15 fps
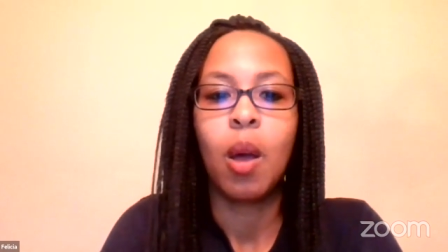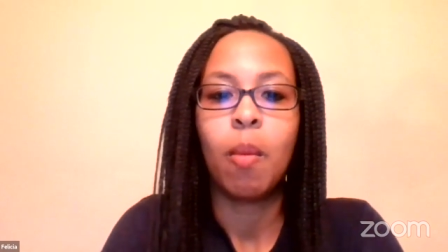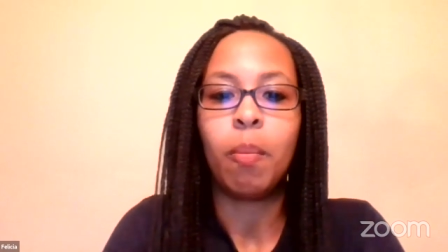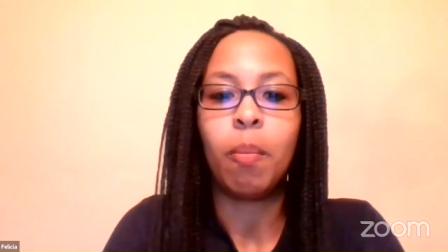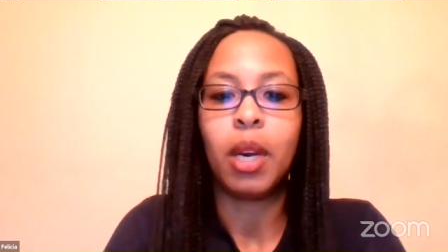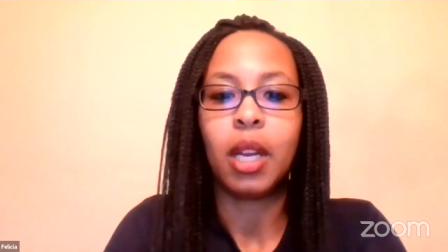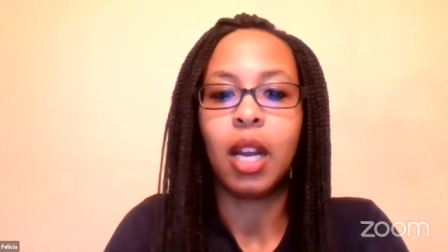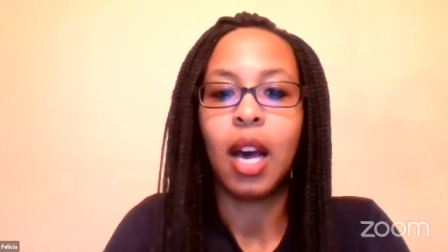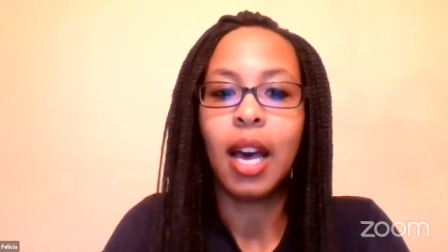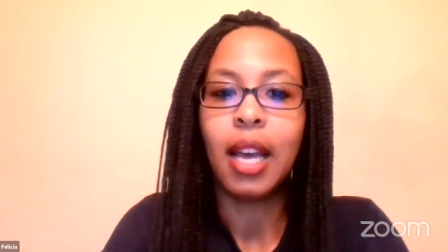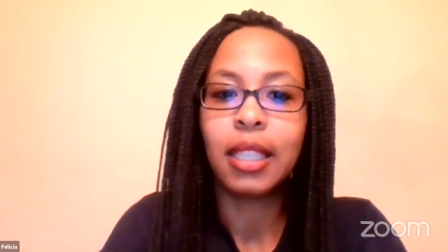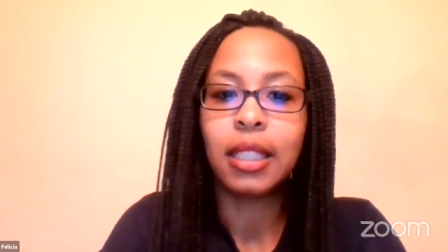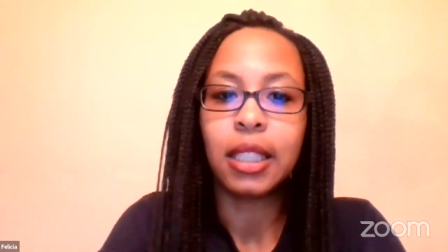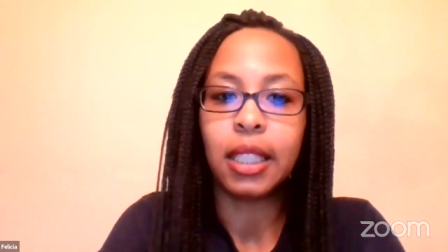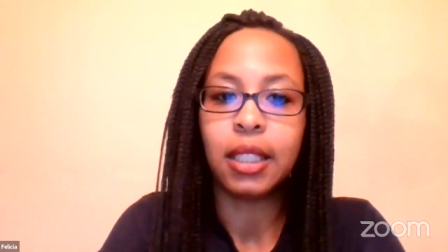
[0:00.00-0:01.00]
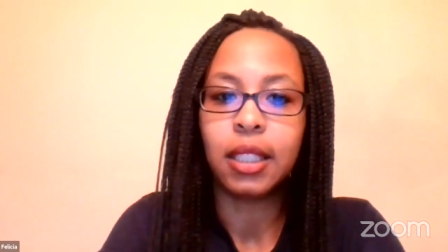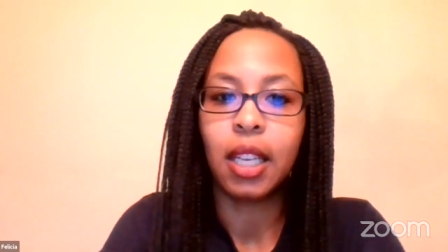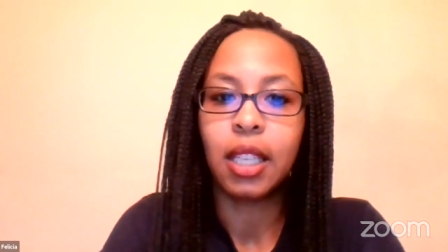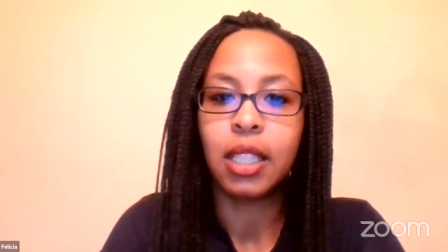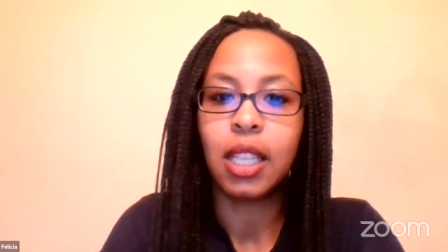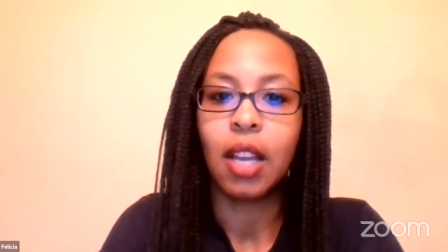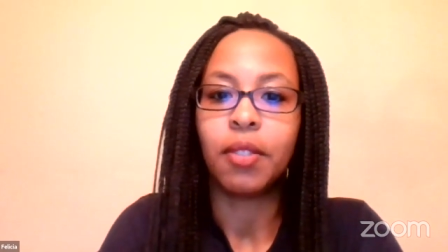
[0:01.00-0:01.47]
But honestly,
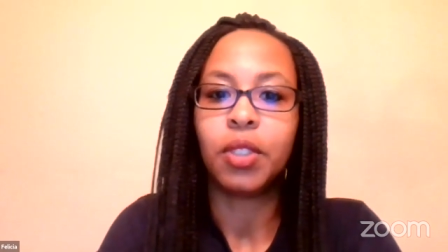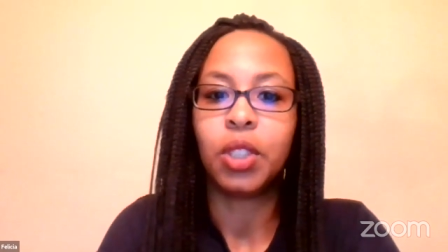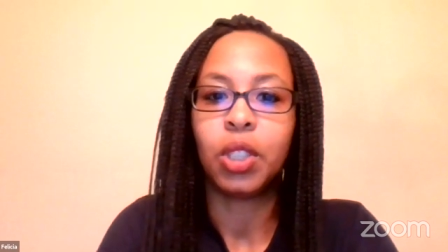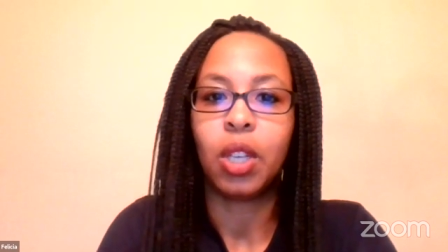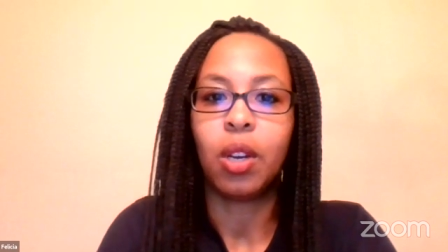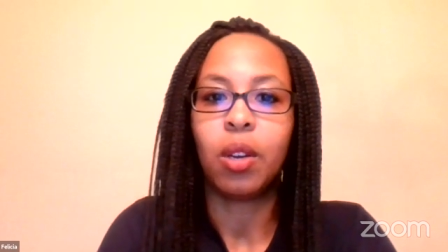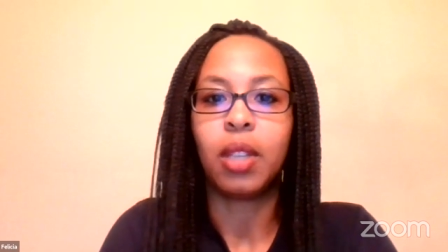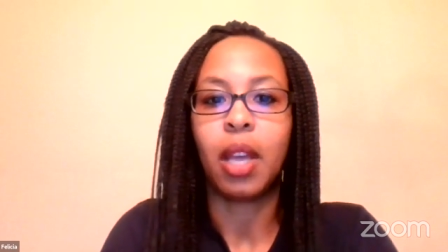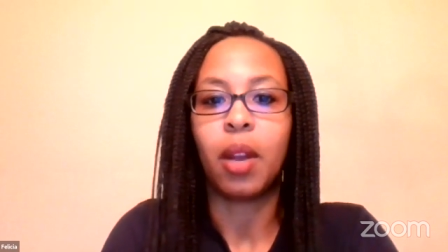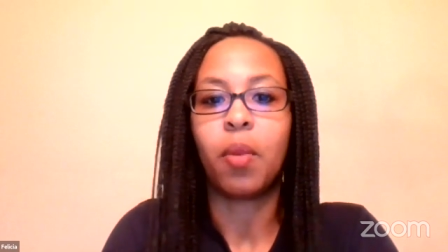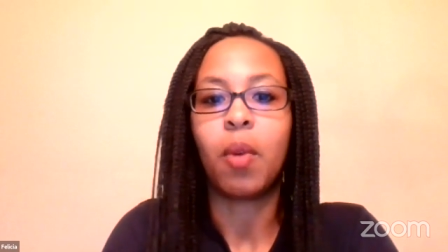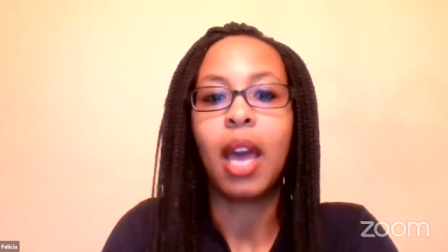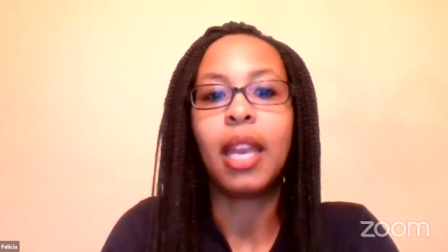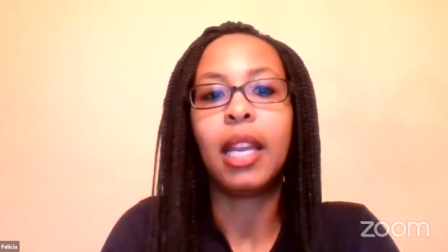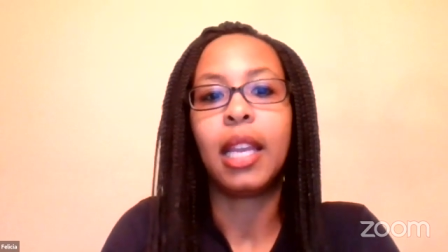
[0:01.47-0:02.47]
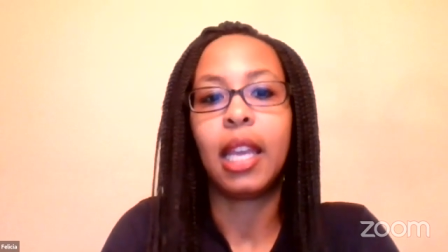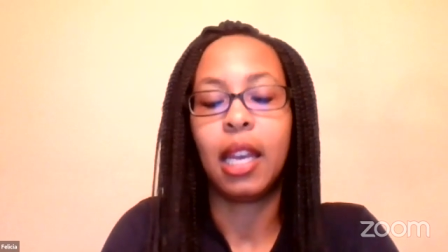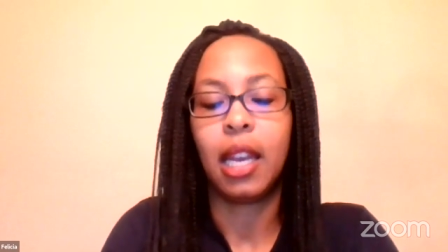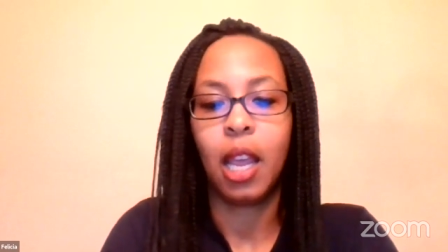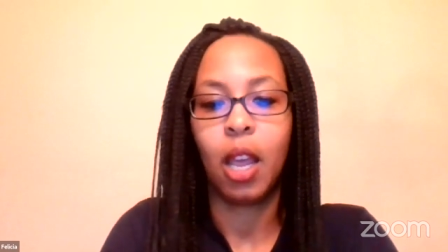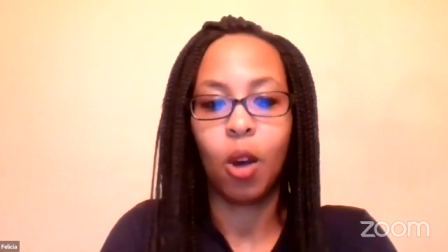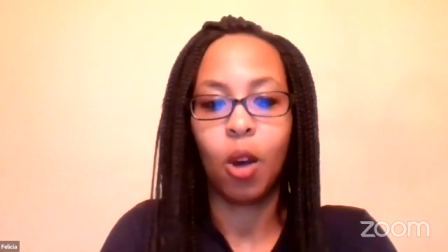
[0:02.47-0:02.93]
studies have shown that writing can
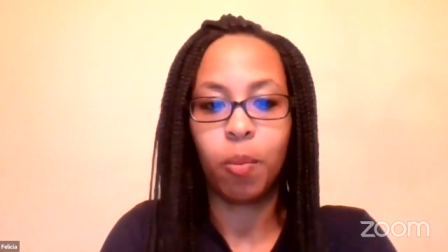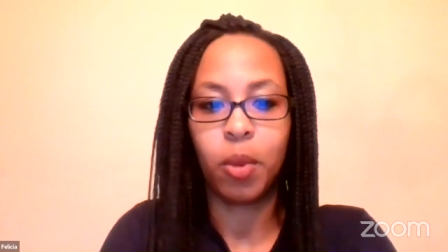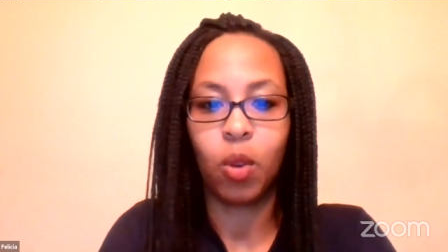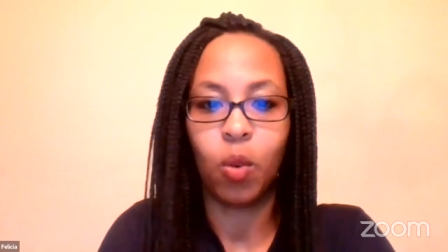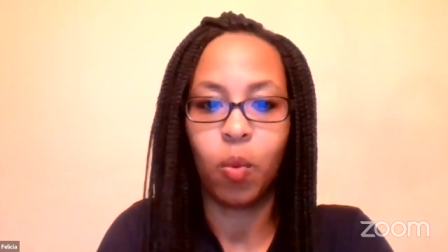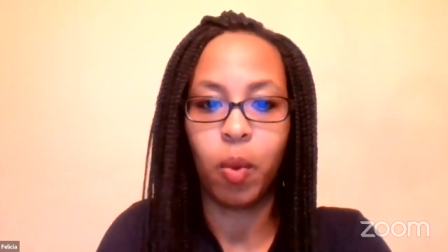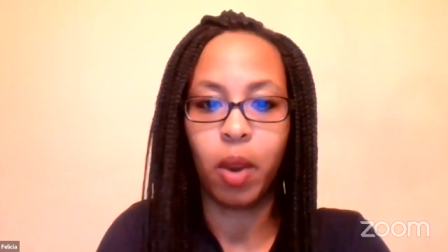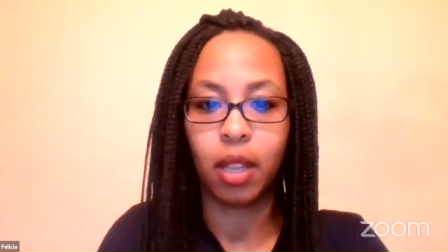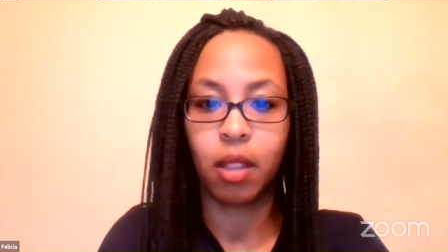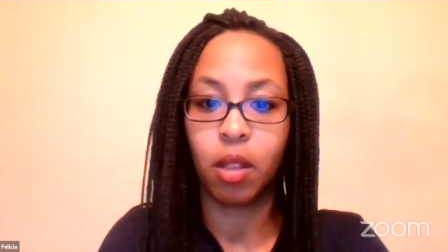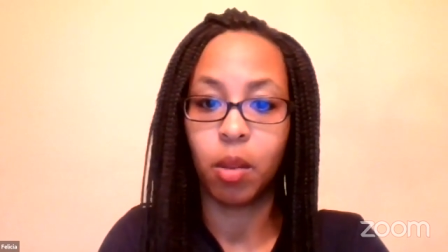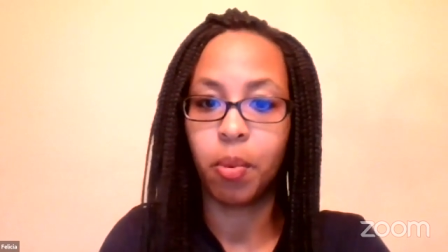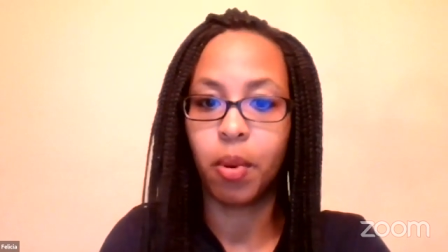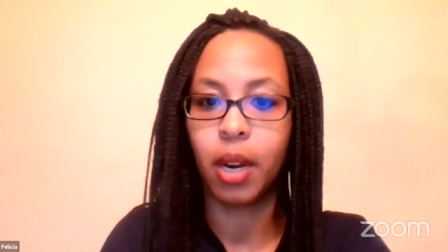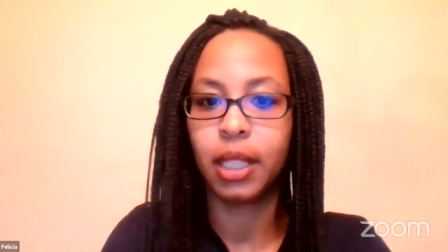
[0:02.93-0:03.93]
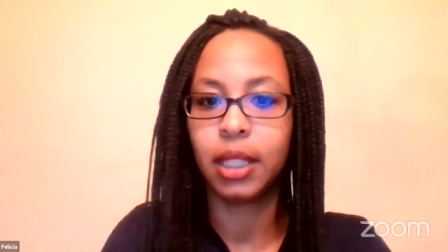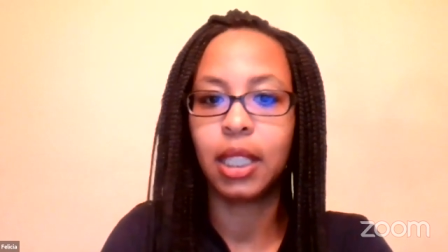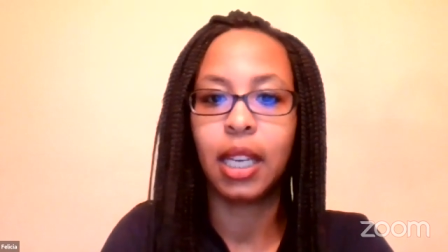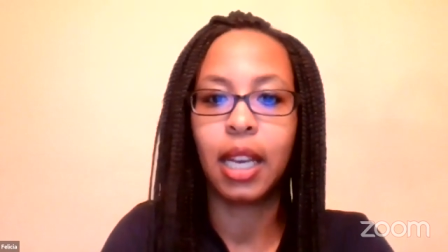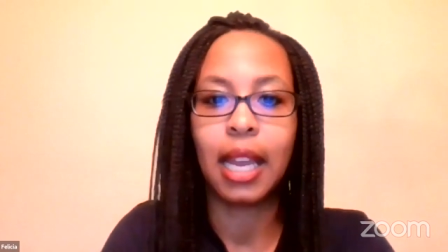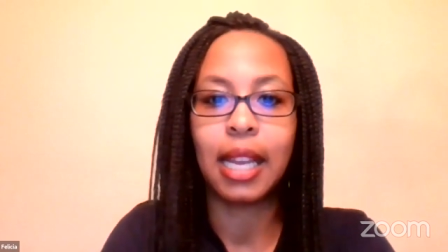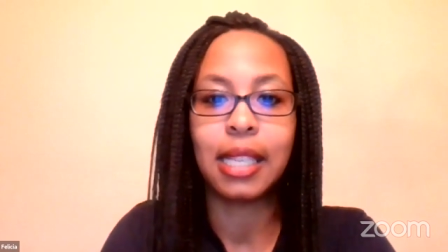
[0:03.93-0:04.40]
help you with
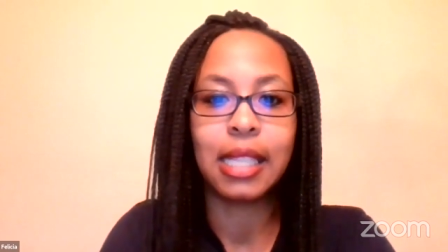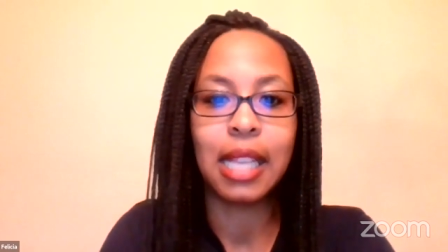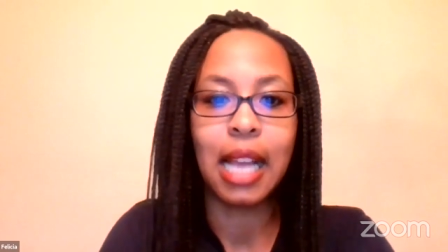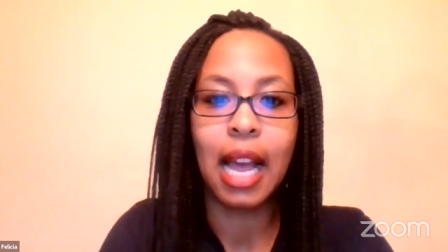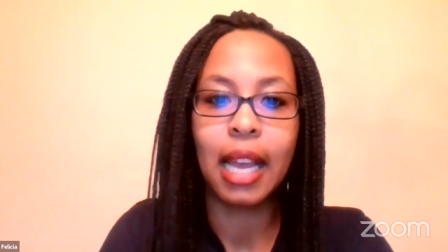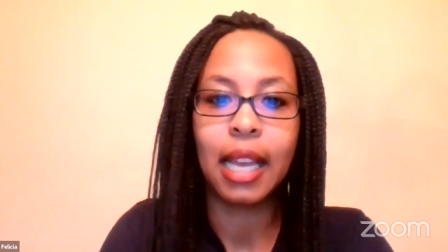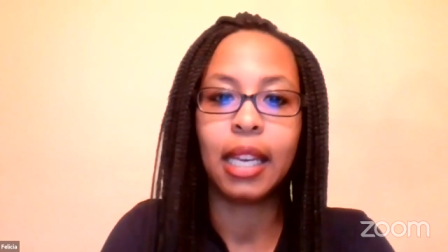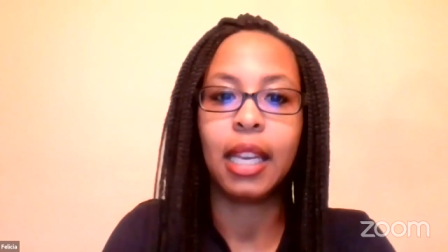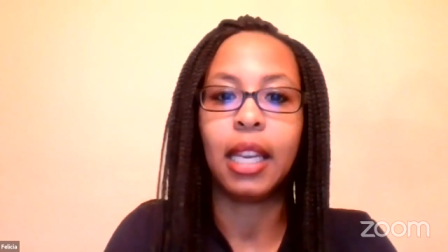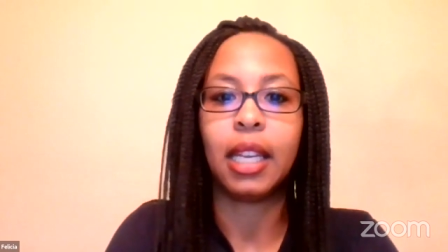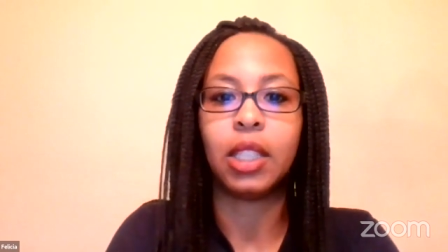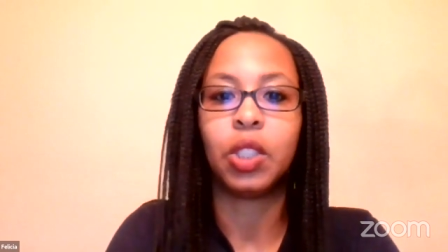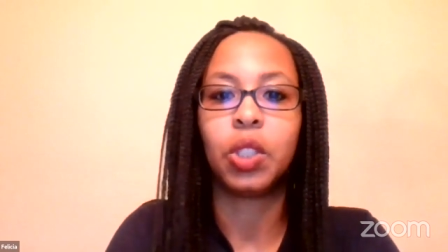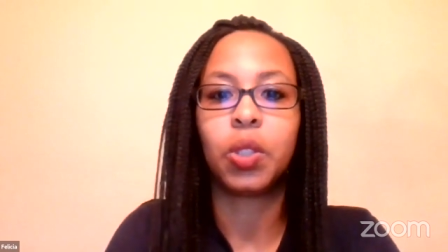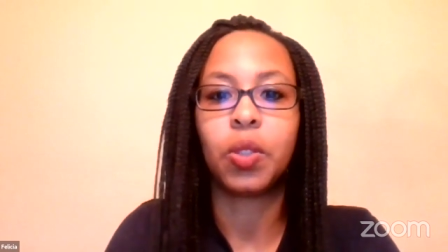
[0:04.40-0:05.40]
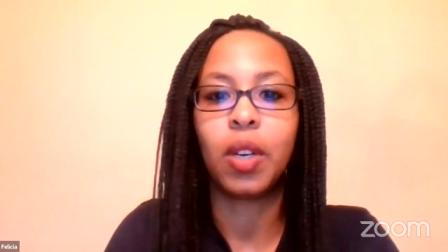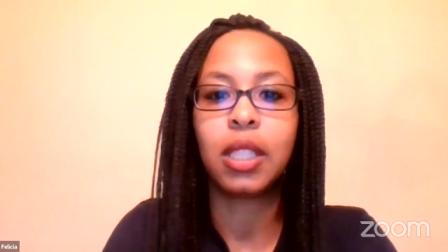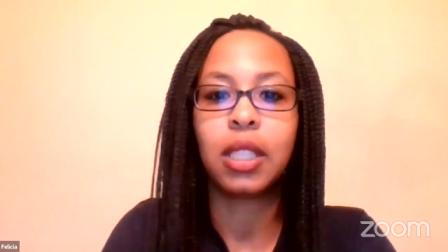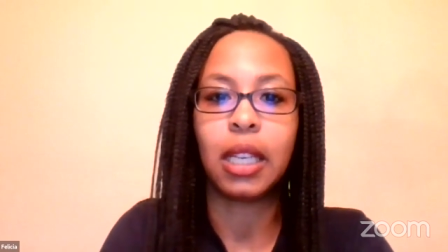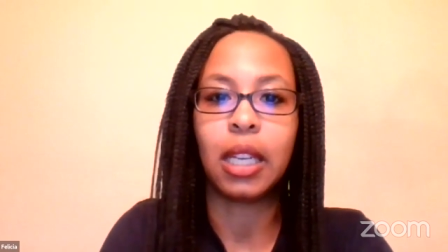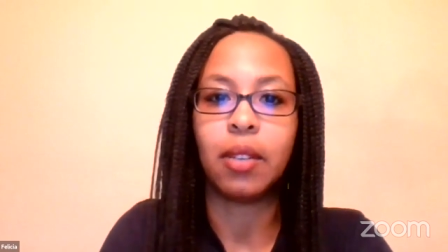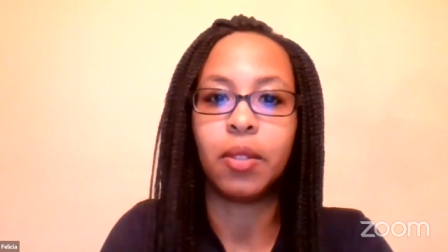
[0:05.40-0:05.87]
depression, anxiety, and stress
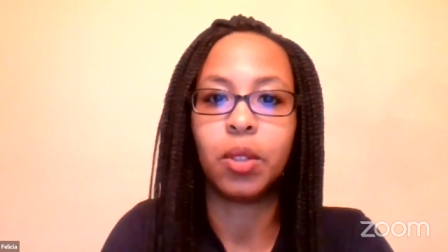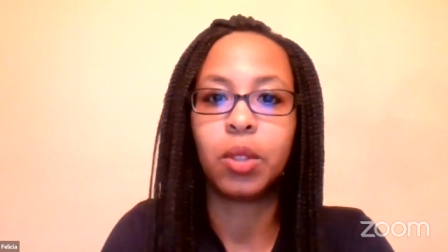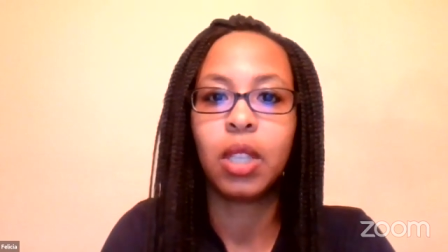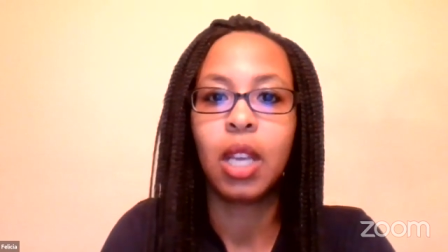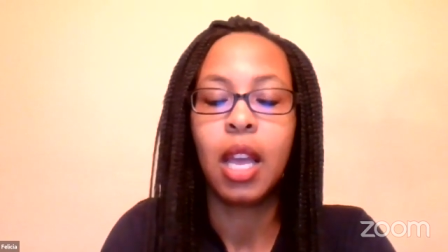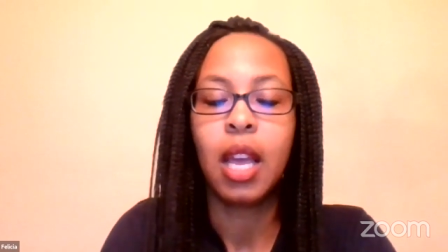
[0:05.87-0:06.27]
levels.